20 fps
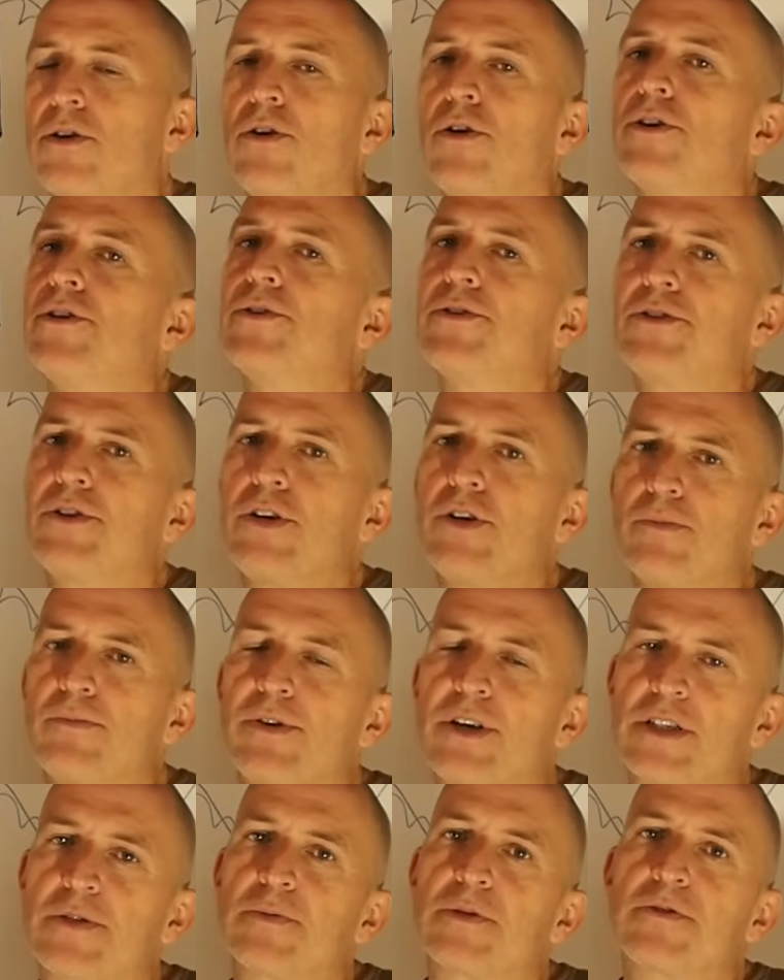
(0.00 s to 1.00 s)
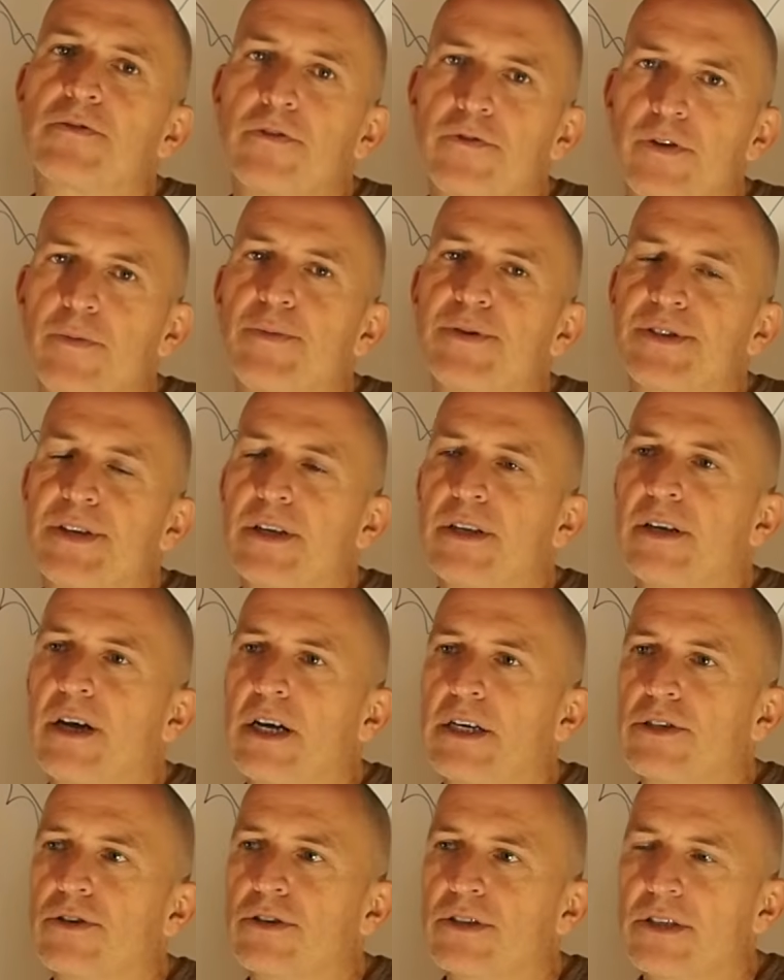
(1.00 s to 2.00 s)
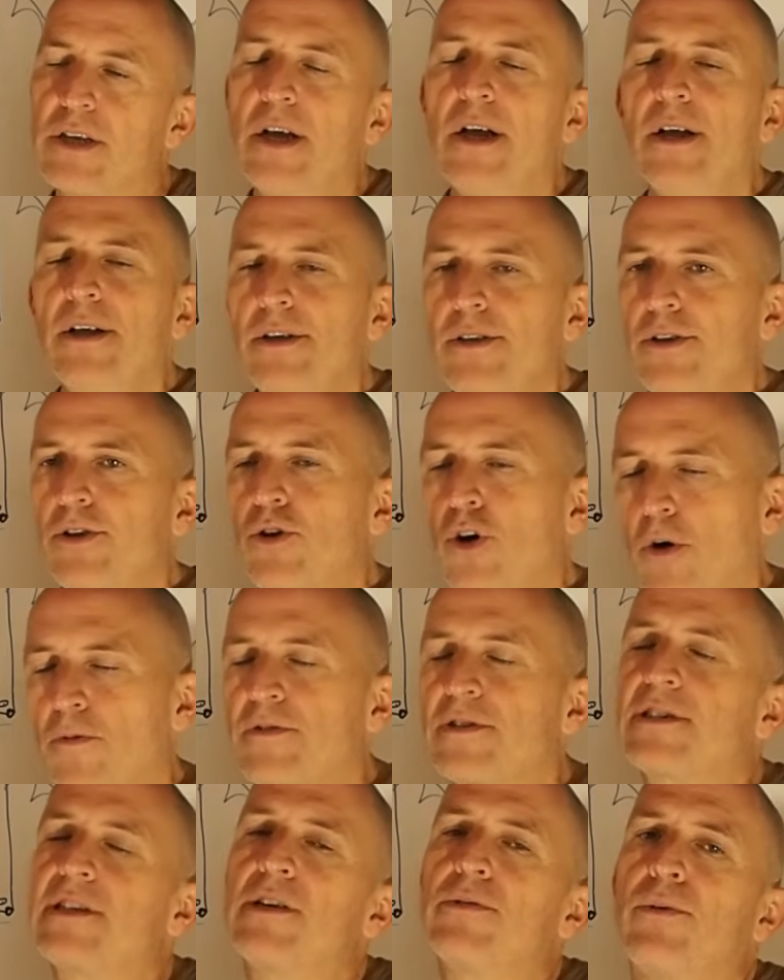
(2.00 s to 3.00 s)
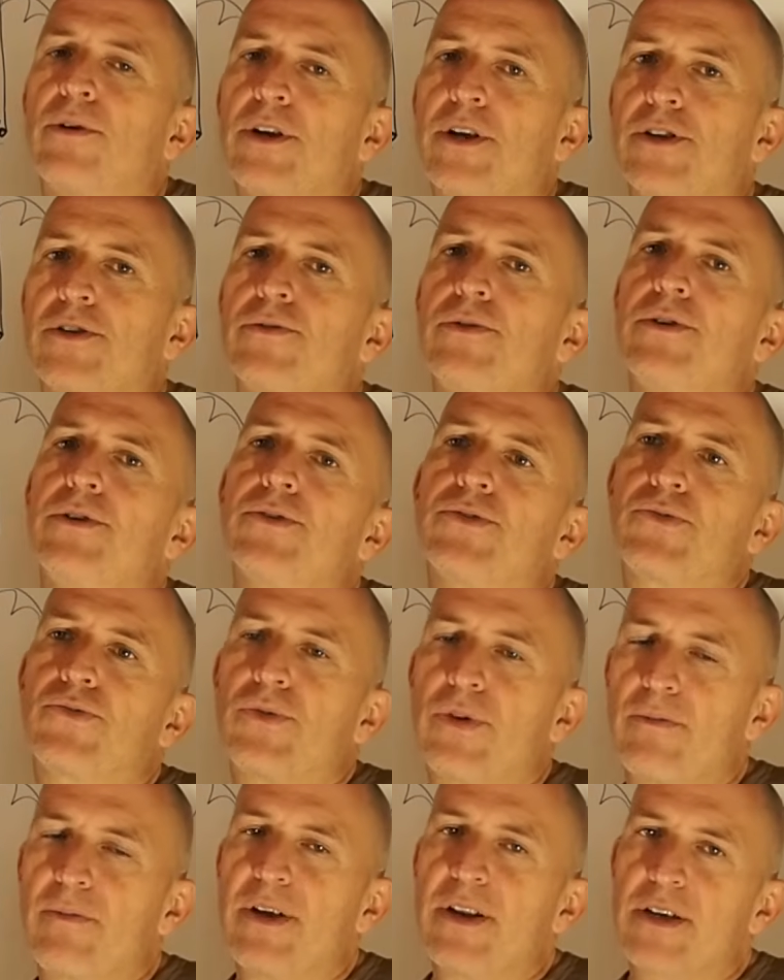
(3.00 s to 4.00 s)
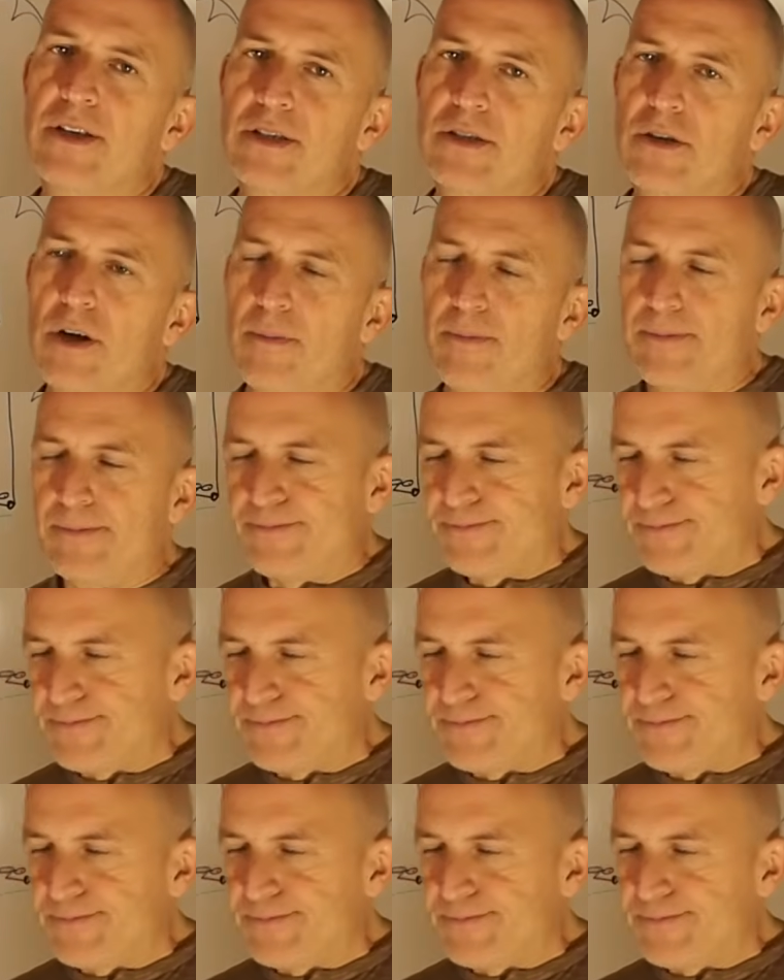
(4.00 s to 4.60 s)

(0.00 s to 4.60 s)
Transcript: or you decompress with 50% nitrox, you obviously want to do your 3 meter stop